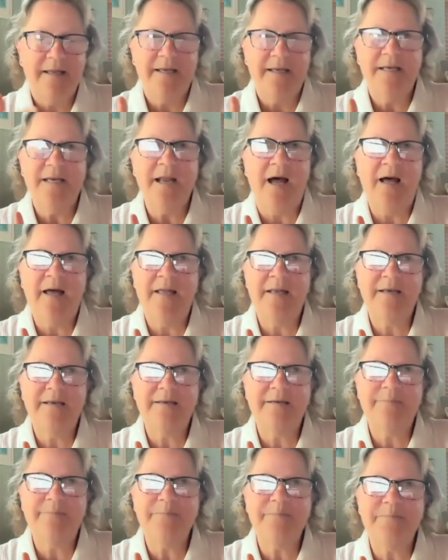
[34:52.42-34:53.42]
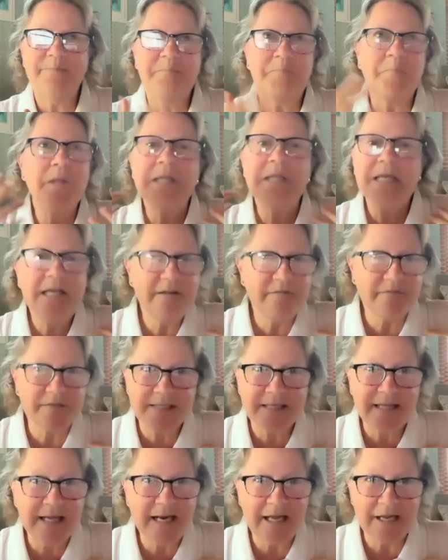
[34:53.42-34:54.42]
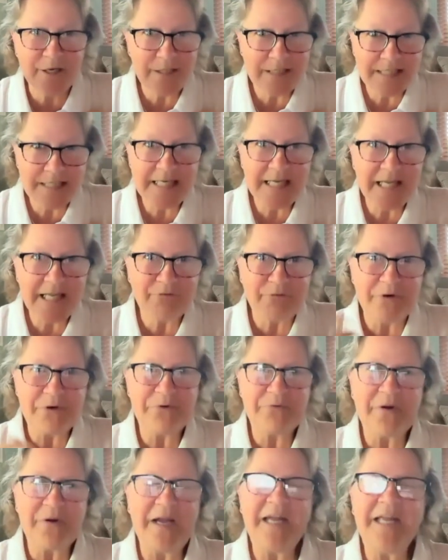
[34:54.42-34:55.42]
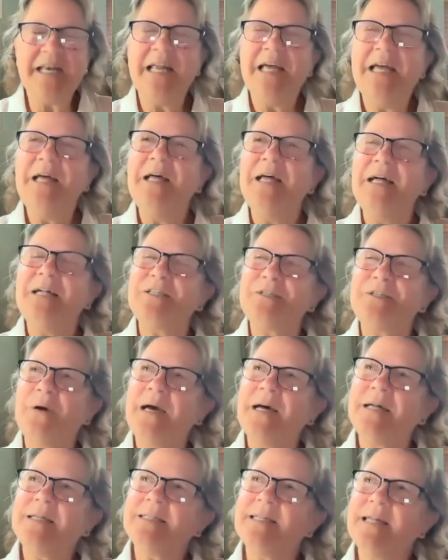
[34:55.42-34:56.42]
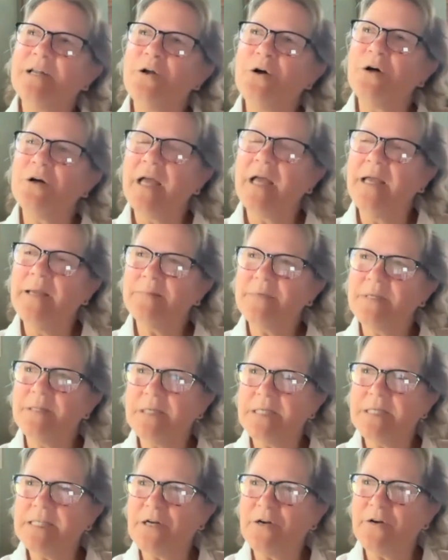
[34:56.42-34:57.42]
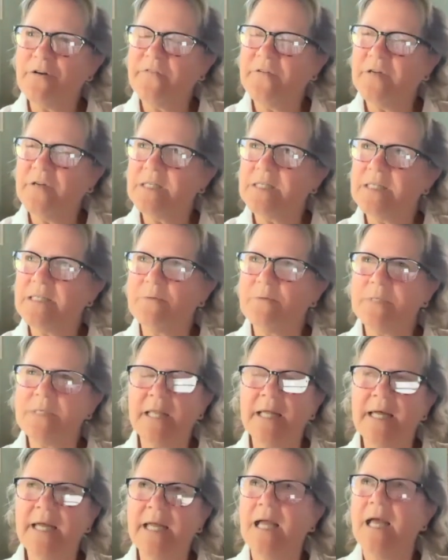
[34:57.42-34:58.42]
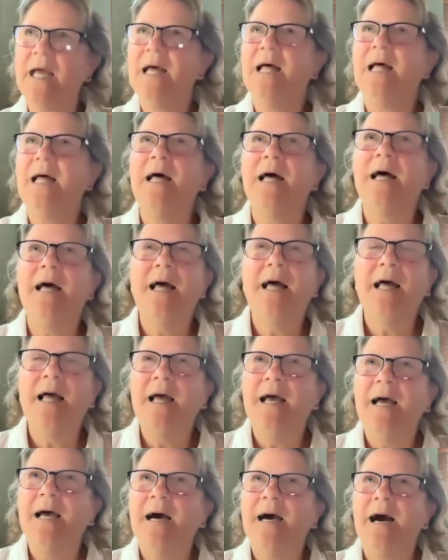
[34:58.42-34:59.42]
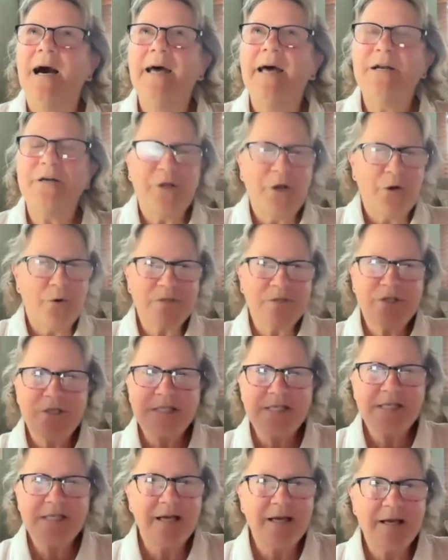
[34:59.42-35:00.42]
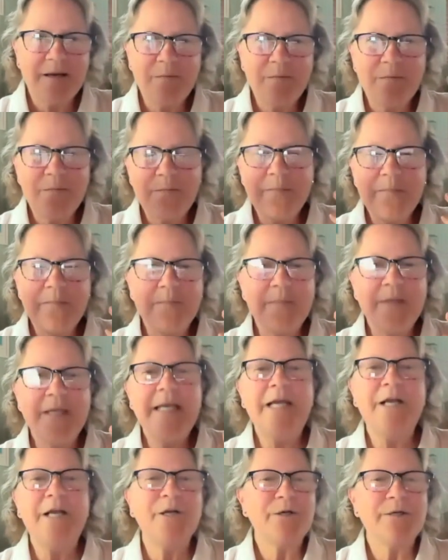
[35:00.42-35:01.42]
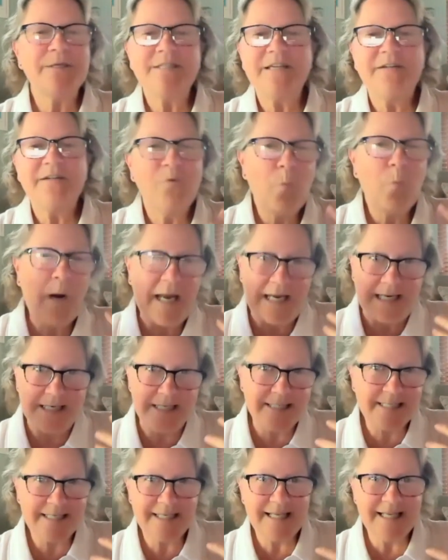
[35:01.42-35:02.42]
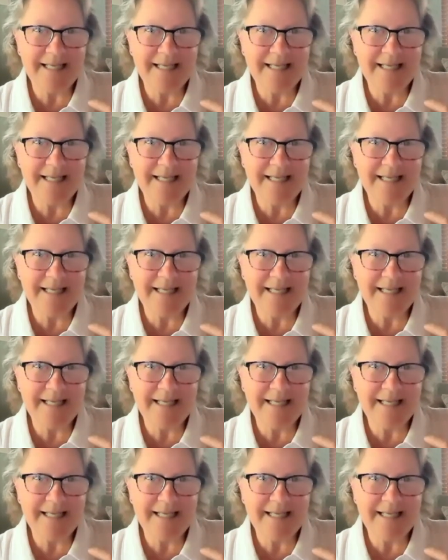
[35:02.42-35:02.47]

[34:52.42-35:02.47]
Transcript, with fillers: not beliefs that I could see through, right? So as that all came to the surface, it was like, I don't know, just years of weights